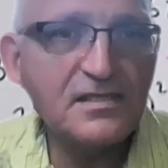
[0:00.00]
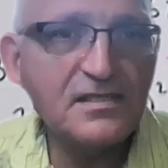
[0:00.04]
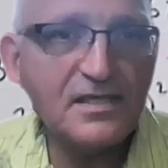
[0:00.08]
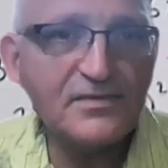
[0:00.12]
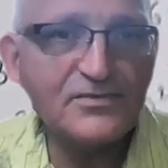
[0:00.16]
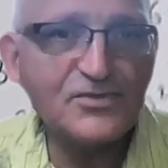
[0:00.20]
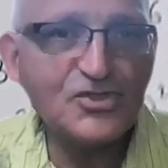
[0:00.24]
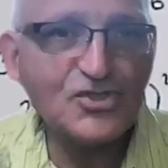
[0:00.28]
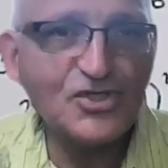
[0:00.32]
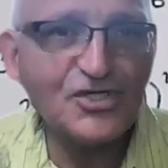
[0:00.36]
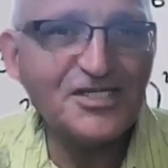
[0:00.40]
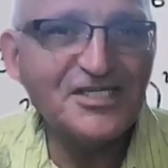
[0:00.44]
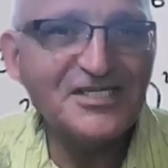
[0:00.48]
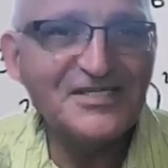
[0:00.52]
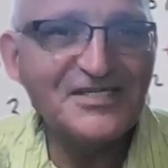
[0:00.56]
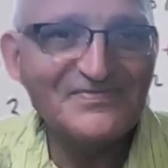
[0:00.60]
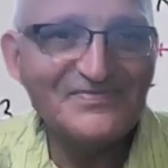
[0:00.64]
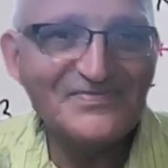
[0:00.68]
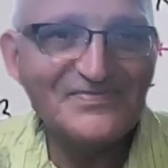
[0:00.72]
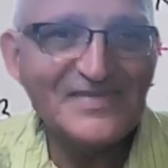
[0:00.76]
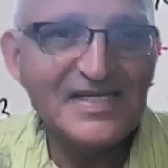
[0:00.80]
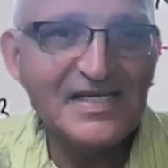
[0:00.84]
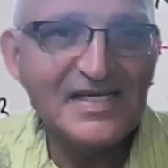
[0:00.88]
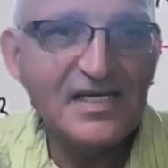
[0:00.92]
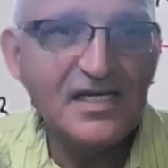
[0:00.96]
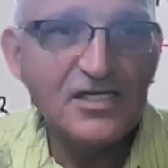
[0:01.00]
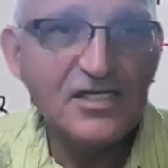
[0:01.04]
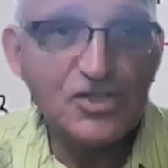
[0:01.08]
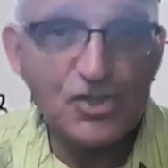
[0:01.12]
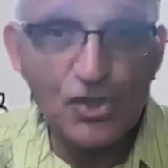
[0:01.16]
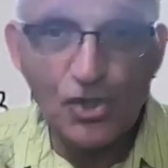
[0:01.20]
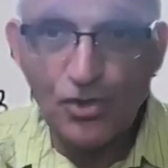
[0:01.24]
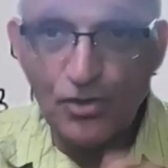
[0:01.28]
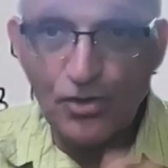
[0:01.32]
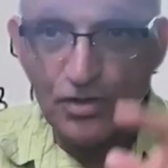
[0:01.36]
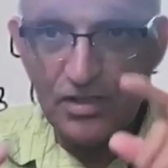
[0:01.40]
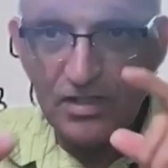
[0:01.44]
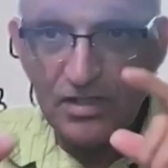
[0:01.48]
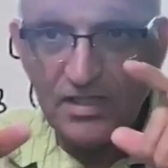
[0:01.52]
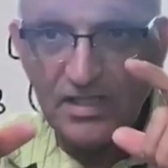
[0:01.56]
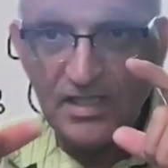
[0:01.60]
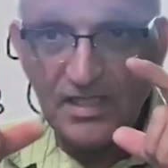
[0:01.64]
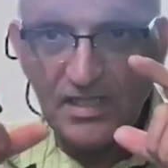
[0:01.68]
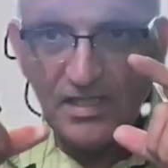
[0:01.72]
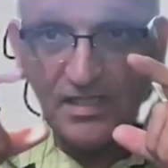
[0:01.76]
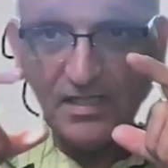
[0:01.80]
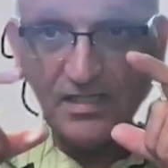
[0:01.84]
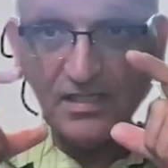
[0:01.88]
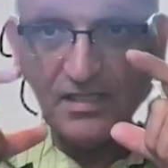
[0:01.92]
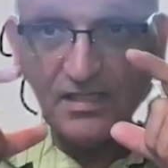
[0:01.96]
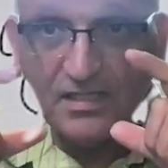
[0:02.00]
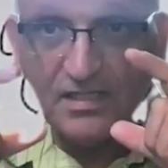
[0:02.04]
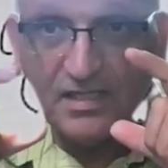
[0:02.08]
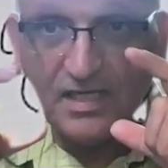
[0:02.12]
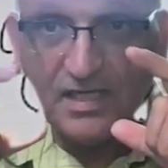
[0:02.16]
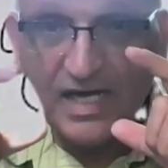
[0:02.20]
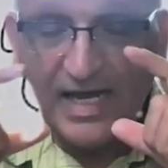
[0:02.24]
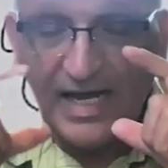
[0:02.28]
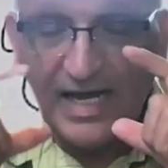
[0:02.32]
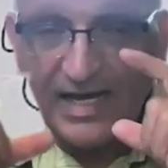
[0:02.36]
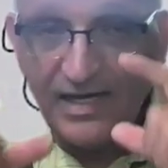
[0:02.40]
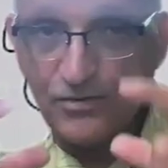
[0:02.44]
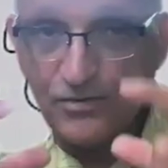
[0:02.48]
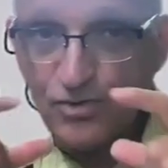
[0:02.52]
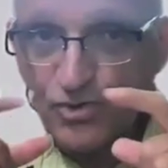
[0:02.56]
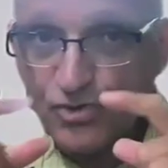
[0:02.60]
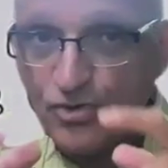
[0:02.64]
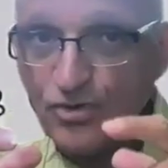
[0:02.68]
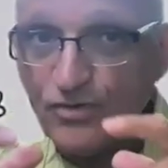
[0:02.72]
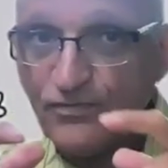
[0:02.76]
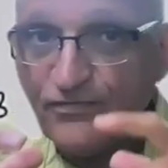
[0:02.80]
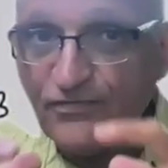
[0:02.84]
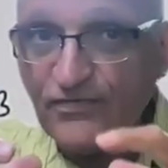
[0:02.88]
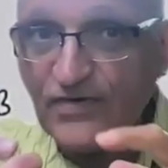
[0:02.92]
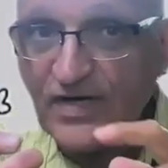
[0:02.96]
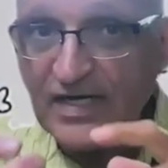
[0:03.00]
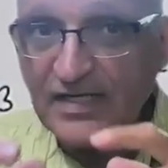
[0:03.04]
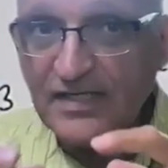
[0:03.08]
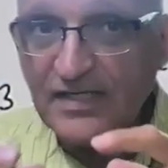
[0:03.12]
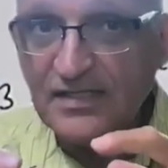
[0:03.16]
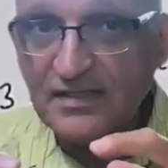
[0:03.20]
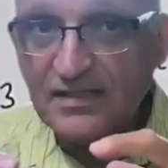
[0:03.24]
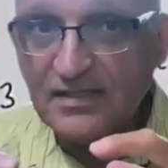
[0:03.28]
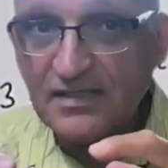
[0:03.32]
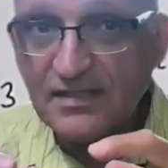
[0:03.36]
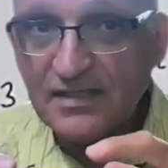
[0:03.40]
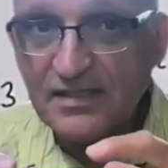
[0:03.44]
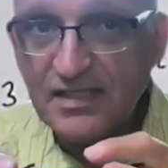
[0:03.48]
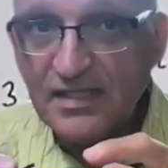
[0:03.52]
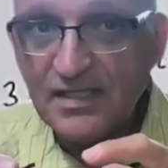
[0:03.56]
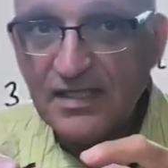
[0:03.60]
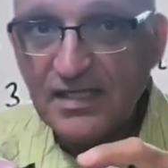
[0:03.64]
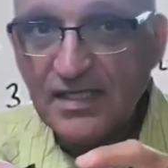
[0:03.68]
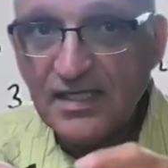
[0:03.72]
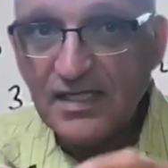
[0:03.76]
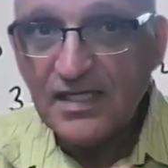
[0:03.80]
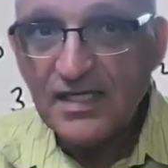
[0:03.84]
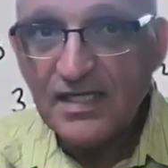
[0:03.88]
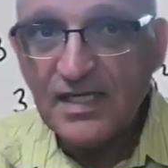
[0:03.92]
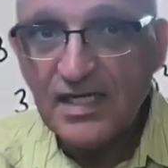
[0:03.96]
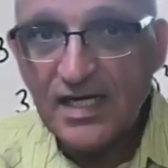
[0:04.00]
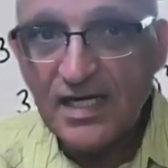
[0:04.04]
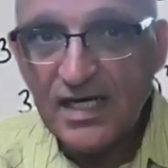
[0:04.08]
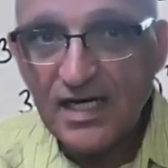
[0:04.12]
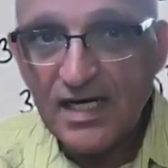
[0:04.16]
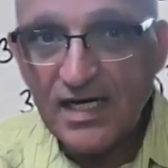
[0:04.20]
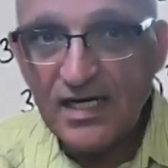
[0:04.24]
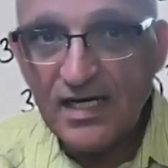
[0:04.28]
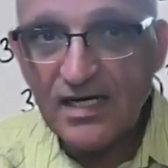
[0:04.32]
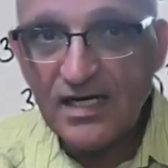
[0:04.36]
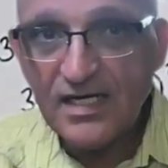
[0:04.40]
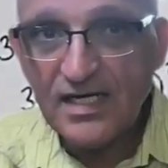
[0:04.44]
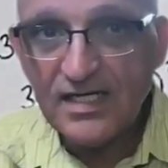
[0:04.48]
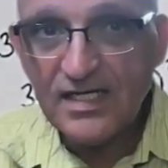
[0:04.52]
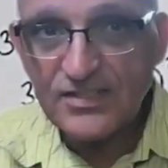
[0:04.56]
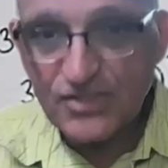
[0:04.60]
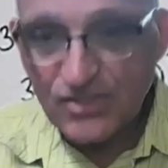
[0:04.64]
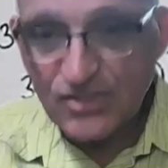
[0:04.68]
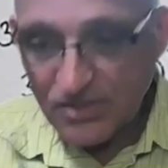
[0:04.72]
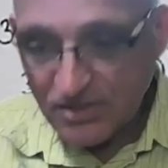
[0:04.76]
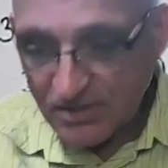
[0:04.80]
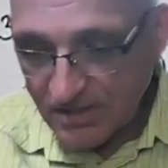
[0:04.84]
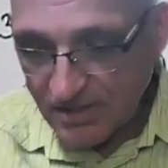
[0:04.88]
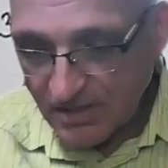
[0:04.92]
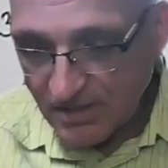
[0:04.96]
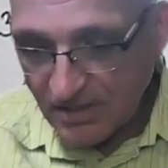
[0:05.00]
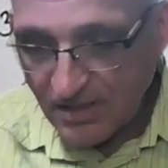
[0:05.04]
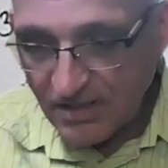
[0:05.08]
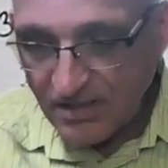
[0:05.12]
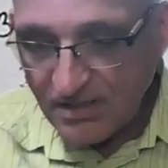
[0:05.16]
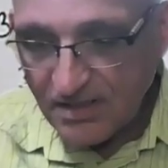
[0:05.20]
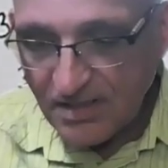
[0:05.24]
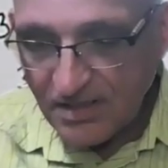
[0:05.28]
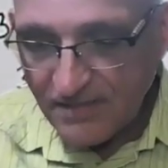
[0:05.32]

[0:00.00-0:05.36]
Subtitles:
I'm sorry. So how do you find a circle?